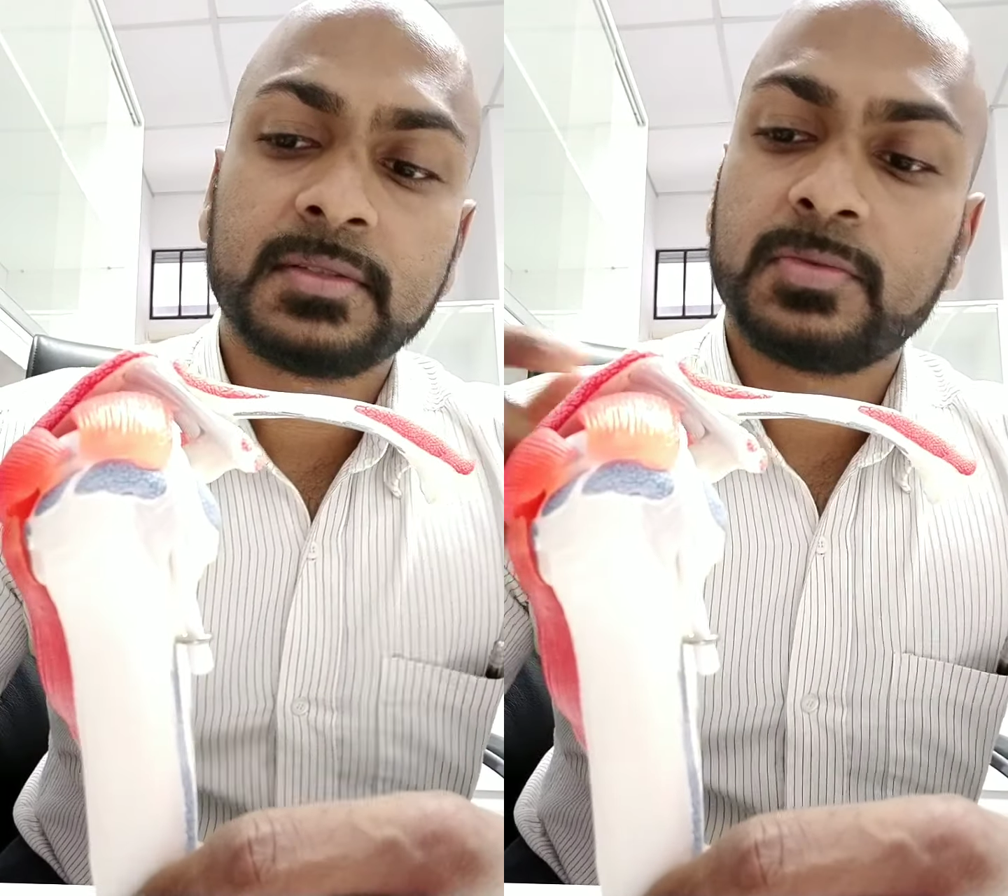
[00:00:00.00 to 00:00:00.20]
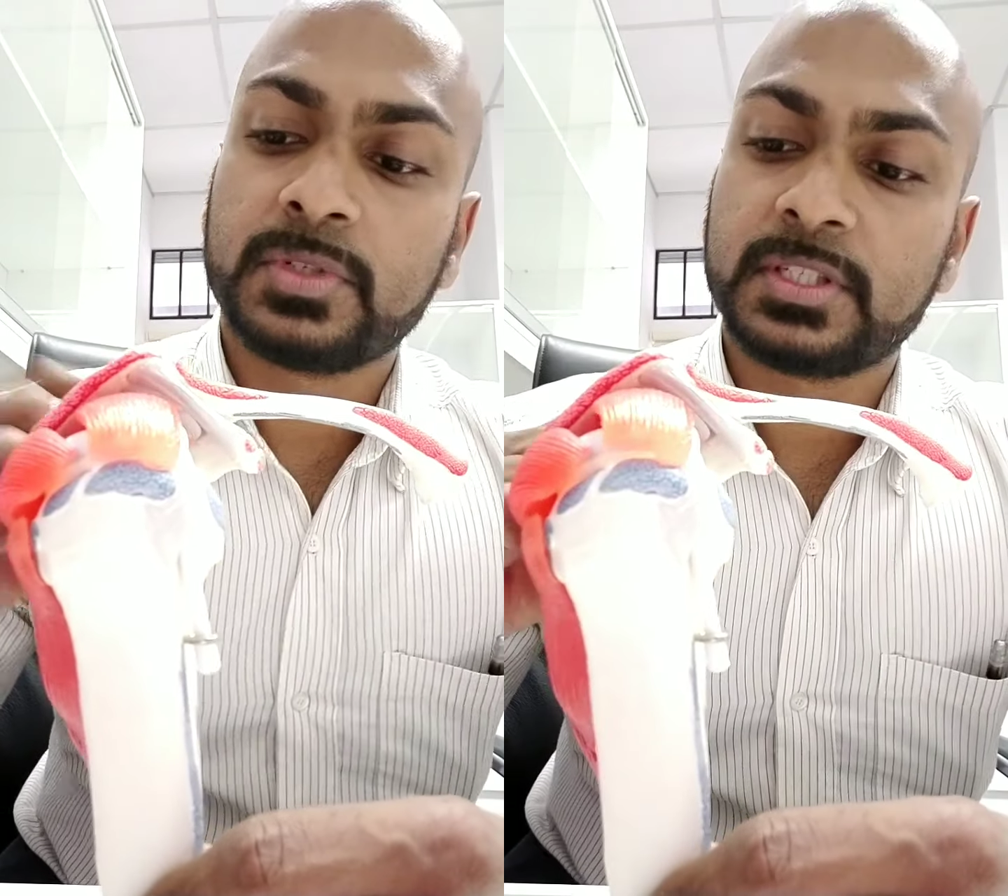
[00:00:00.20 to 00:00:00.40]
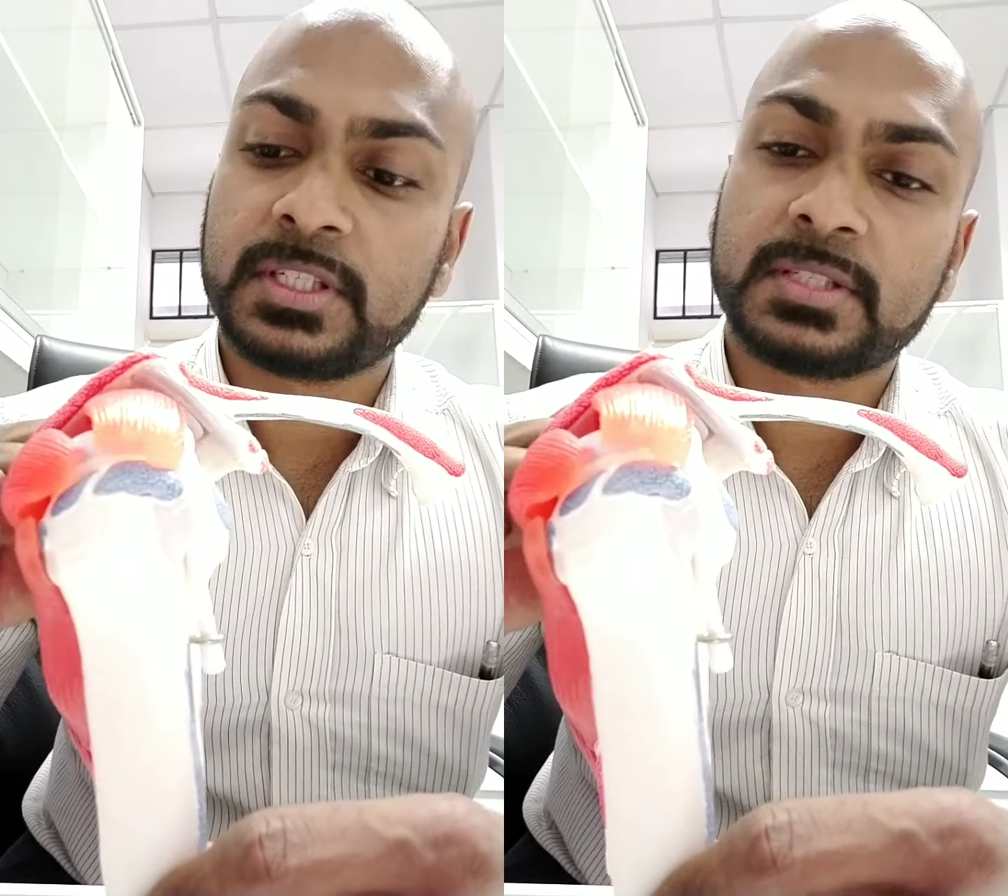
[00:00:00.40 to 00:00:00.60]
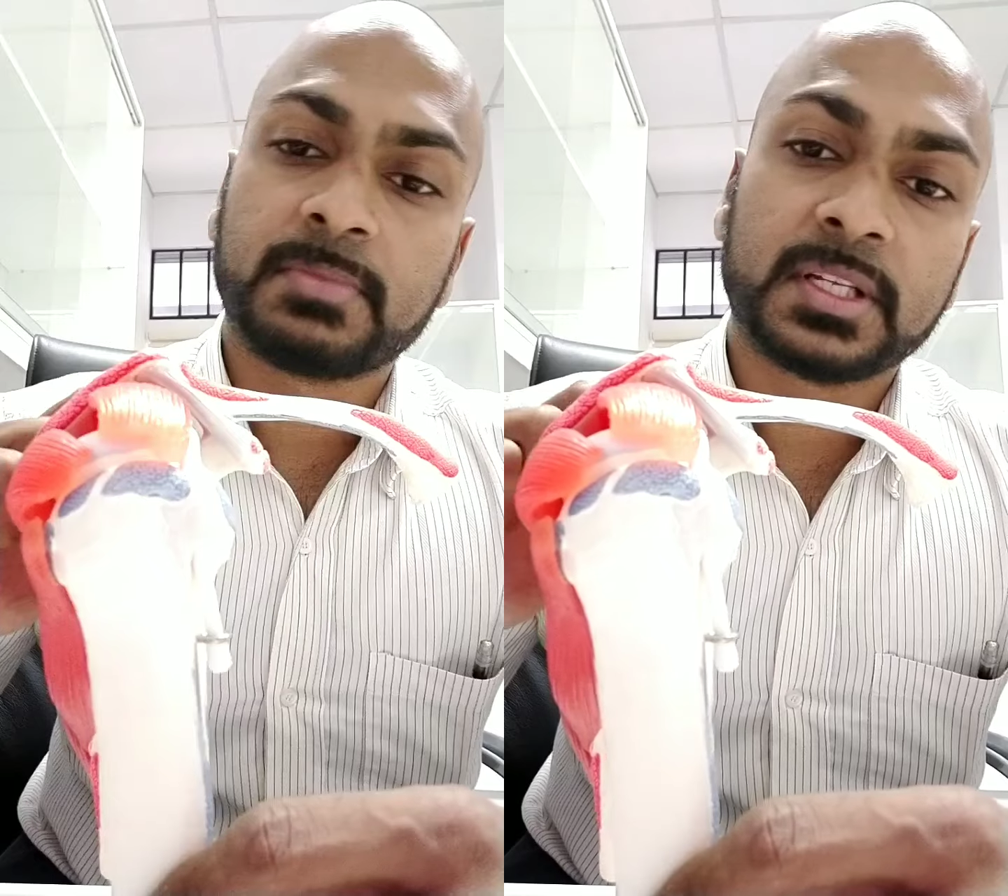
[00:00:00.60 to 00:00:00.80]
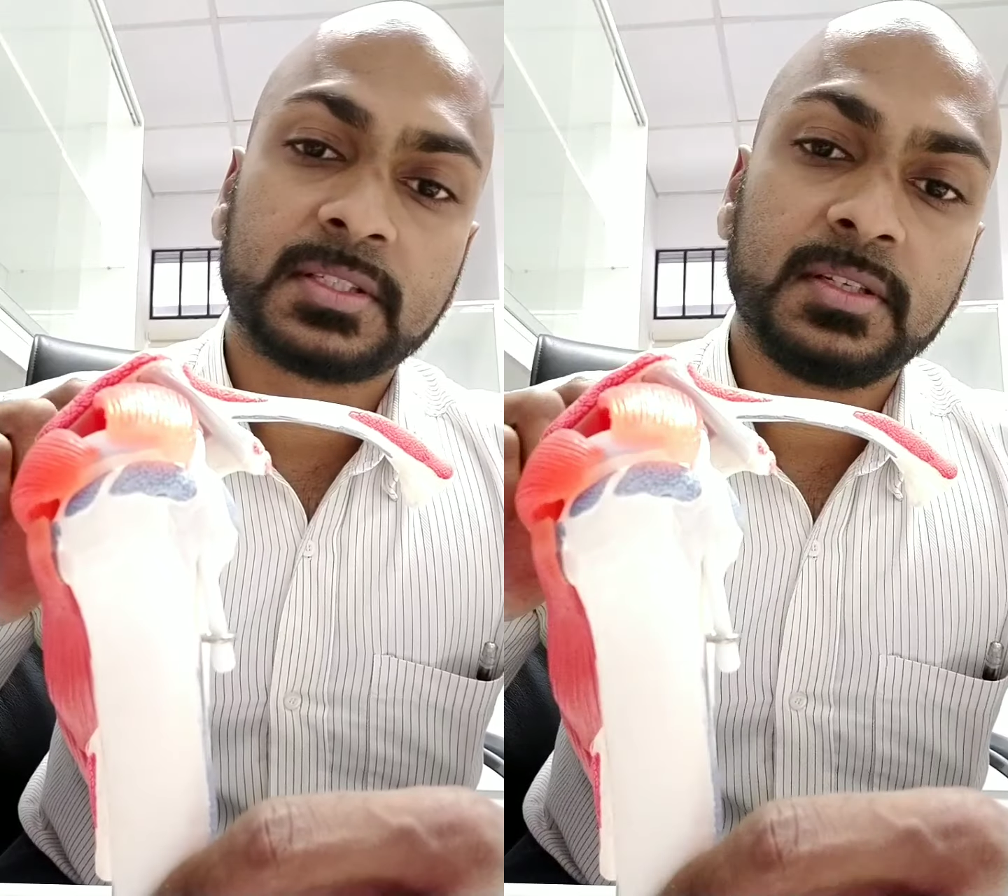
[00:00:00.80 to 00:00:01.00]
which is this
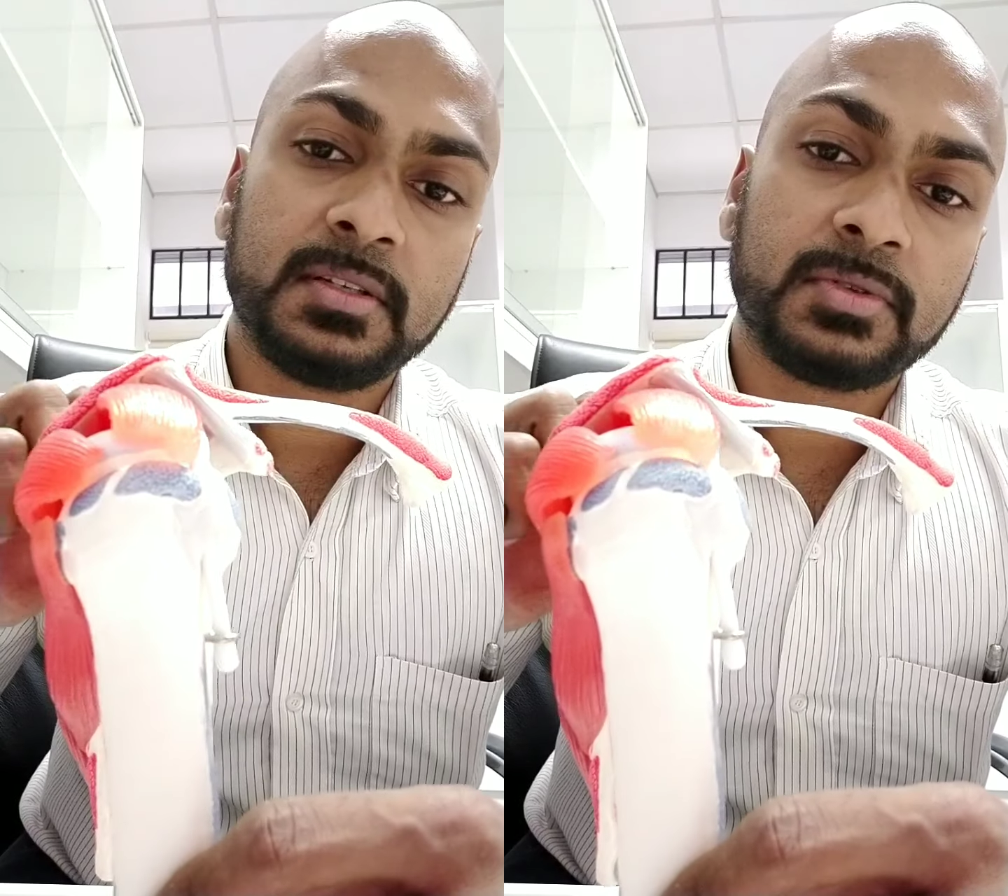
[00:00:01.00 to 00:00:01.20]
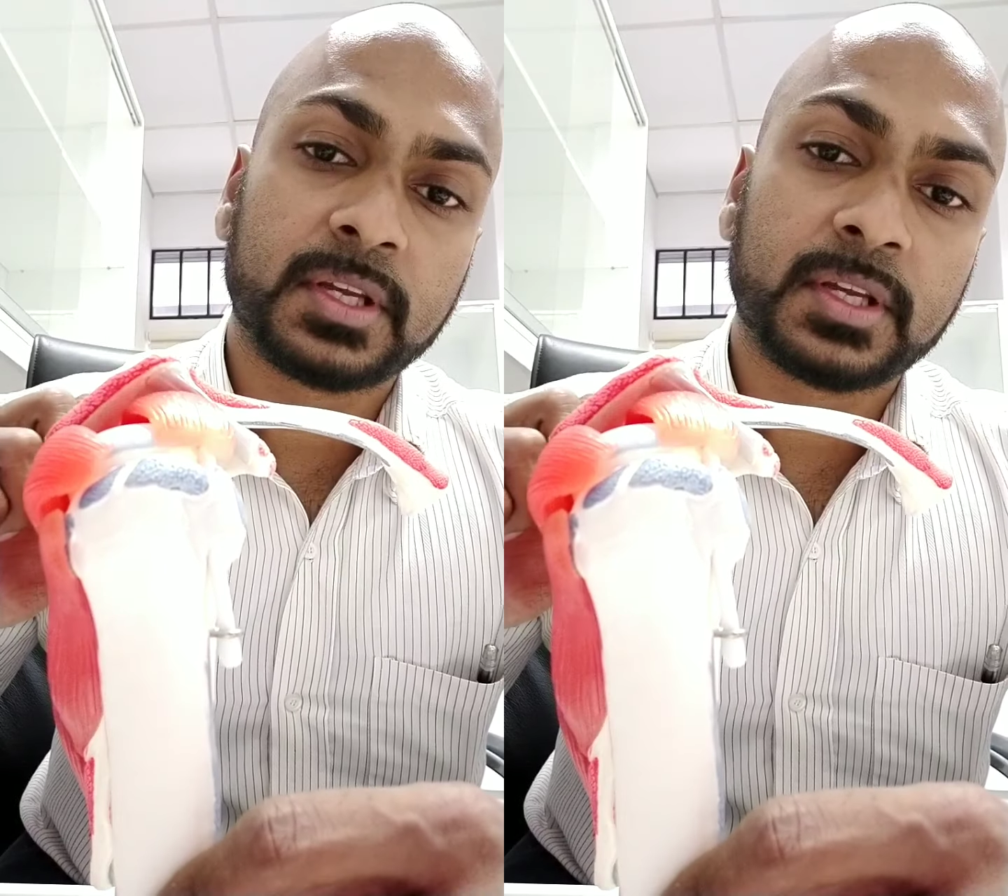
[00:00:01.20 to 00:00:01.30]
muscle, you